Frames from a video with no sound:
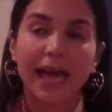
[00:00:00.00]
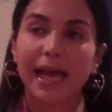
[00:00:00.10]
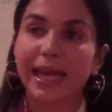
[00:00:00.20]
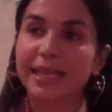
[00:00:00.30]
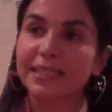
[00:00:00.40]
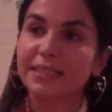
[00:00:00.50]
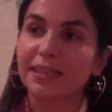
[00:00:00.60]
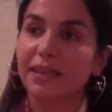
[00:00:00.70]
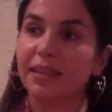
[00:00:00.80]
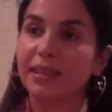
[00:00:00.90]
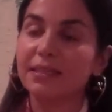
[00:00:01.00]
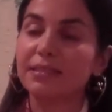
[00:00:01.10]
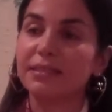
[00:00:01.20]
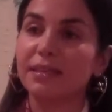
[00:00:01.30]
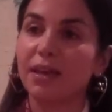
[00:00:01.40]
And
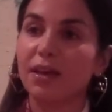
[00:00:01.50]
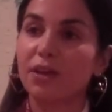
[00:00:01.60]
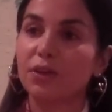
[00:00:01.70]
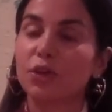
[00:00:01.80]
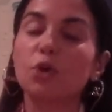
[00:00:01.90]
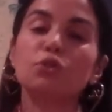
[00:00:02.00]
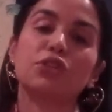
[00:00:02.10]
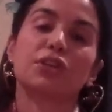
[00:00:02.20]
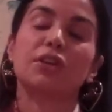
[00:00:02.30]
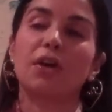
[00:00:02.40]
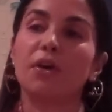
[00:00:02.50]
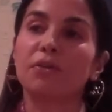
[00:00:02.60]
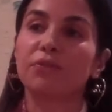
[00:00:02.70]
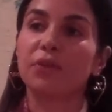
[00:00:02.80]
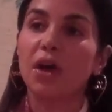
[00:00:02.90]
this notion
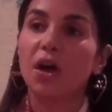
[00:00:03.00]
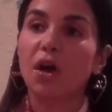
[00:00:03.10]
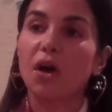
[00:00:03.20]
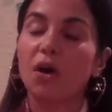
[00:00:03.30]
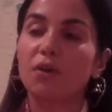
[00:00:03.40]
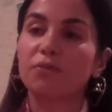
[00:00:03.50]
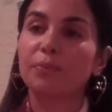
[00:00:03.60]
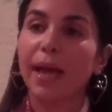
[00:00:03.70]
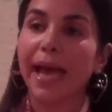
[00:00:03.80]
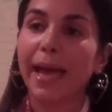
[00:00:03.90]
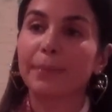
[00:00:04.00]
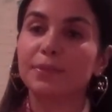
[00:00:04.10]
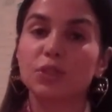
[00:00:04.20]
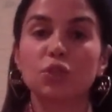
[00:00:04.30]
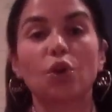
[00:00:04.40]
of
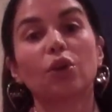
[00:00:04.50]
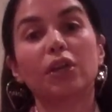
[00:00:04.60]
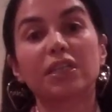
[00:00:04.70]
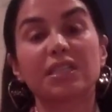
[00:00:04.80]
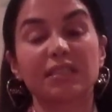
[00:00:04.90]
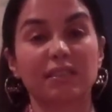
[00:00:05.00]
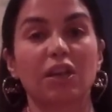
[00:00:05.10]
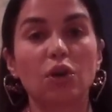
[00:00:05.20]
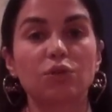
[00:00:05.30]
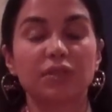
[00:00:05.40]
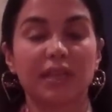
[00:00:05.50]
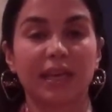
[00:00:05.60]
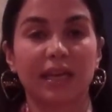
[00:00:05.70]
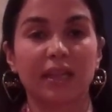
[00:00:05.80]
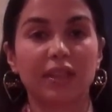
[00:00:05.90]
perhaps not
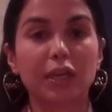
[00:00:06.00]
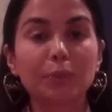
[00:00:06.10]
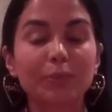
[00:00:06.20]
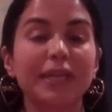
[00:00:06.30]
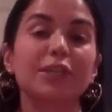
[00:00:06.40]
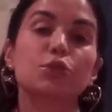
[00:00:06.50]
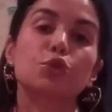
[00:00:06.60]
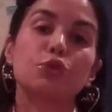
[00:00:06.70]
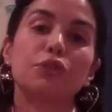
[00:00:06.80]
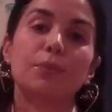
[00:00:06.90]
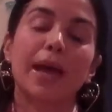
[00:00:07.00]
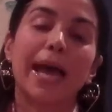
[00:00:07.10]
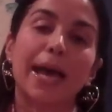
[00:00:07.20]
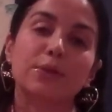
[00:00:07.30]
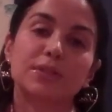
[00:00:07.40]
disclosing the complete truth about
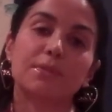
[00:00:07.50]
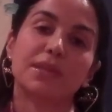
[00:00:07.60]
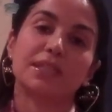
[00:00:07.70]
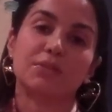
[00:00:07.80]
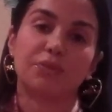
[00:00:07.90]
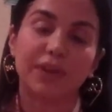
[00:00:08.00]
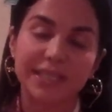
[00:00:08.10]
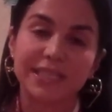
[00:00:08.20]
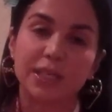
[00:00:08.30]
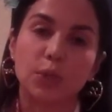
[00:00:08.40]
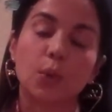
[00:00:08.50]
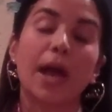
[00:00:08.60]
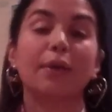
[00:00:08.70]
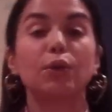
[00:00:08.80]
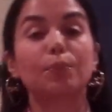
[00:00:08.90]
how something is affecting you or
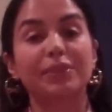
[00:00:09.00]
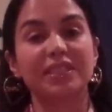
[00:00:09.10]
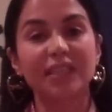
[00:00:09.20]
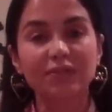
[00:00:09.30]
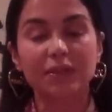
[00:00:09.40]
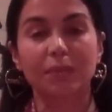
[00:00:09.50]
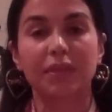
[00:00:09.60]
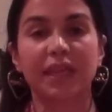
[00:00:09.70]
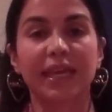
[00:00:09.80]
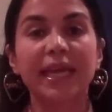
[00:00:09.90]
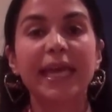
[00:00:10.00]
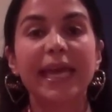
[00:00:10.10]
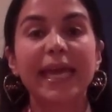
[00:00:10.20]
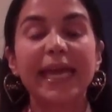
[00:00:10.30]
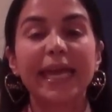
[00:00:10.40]
how you perceive something
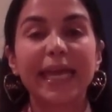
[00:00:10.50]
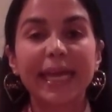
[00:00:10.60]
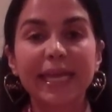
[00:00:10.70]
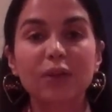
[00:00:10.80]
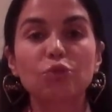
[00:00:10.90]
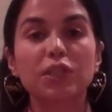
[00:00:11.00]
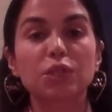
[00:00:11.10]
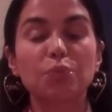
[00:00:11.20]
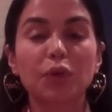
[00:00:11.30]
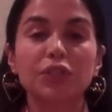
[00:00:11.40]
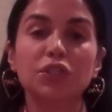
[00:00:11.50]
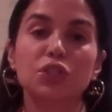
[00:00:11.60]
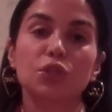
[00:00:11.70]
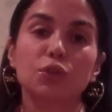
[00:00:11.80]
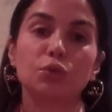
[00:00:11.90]
in
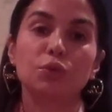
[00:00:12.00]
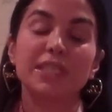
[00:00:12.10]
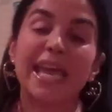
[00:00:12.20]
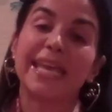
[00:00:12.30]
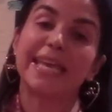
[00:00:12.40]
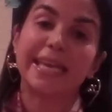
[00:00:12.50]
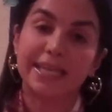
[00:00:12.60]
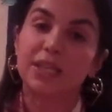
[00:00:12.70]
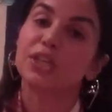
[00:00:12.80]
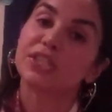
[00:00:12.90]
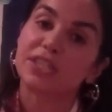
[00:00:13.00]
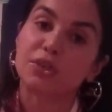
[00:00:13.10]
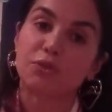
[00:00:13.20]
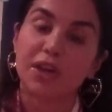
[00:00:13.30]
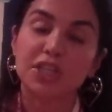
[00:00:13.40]
response to taking
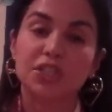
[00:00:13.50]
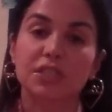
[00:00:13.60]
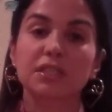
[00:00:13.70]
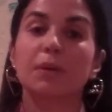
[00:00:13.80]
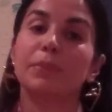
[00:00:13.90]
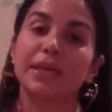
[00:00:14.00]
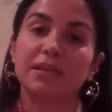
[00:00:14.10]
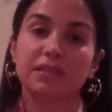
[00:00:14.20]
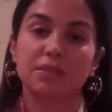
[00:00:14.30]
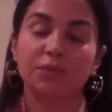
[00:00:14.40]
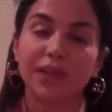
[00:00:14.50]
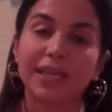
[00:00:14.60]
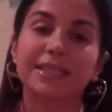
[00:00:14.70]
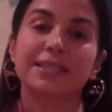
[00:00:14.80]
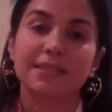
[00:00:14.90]
consideration somebody else's
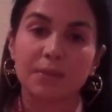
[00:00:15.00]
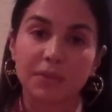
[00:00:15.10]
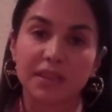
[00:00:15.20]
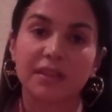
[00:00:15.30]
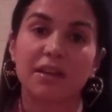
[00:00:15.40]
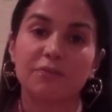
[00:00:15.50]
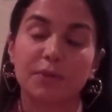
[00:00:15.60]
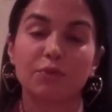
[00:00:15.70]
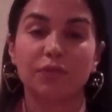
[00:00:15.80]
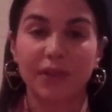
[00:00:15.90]
feelings is something that I've been